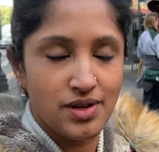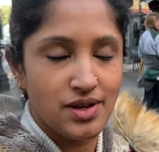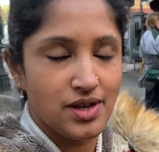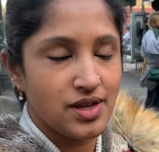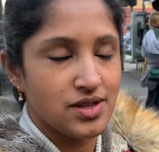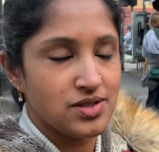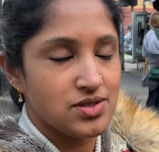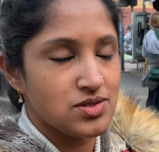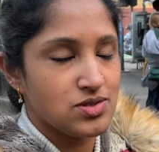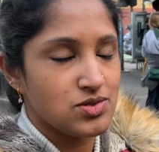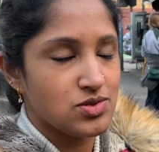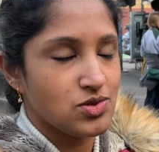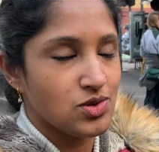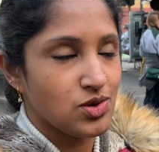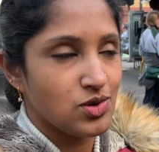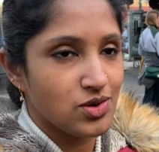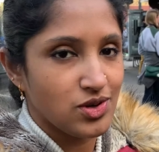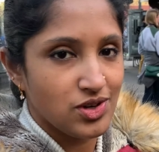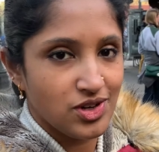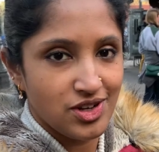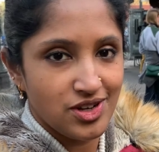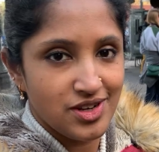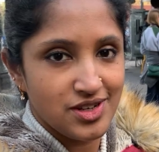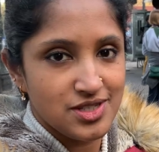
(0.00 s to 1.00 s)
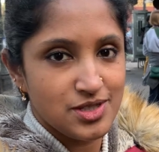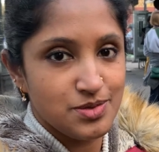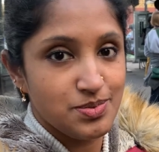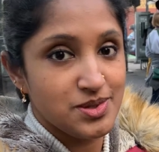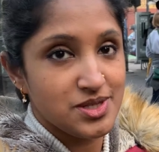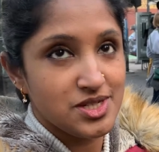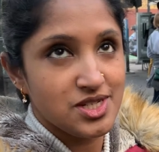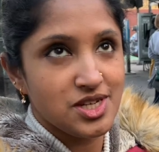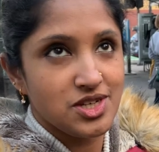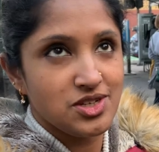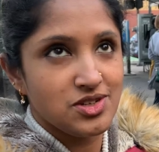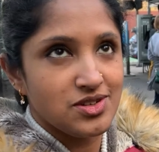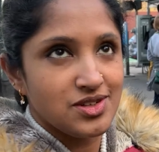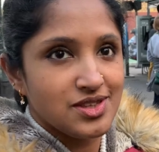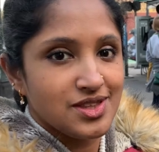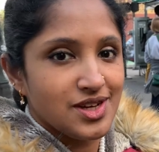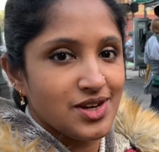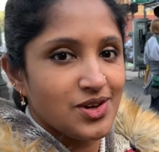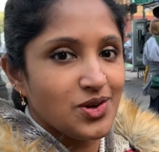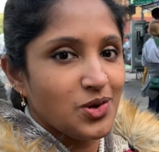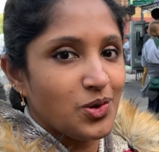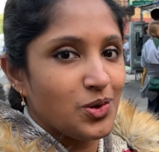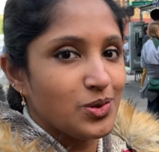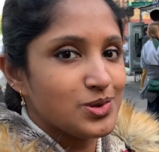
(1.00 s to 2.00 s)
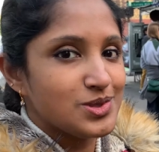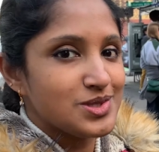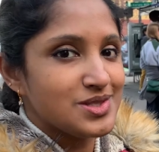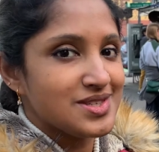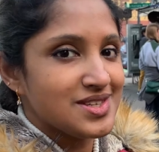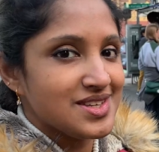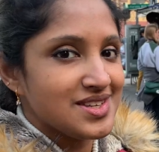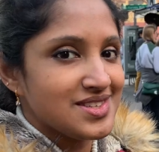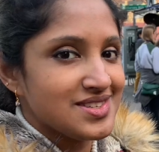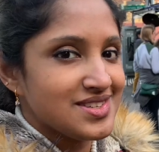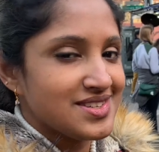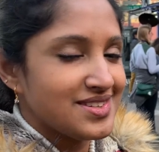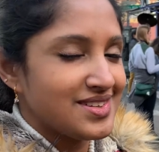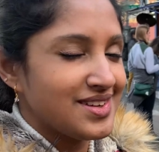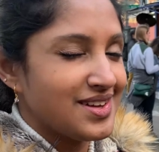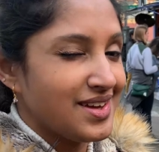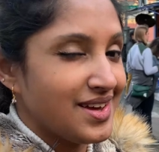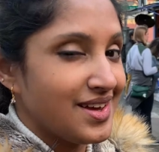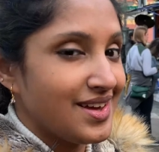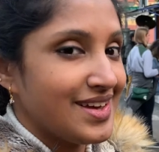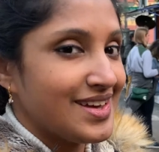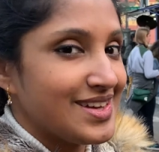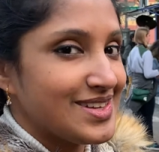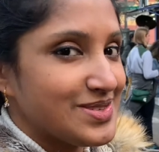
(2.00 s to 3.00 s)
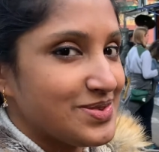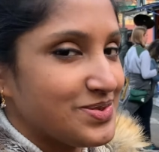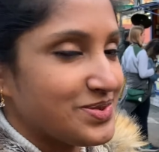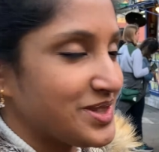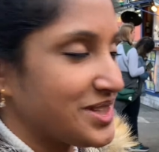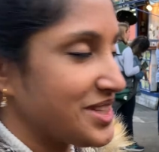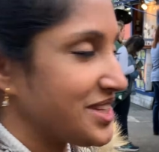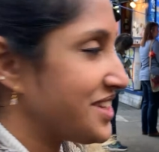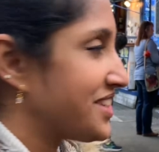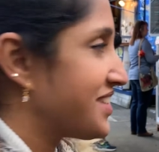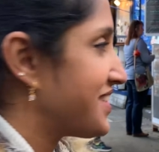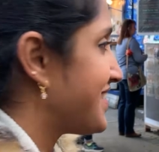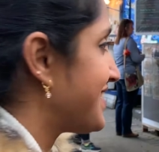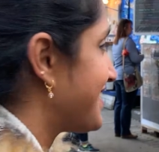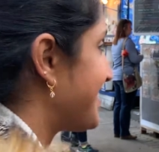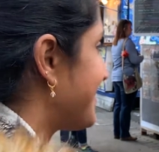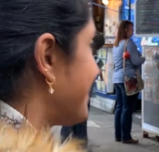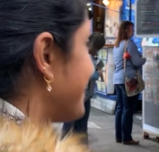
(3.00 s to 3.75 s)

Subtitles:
It's so good, especially during the cold season. It's really good.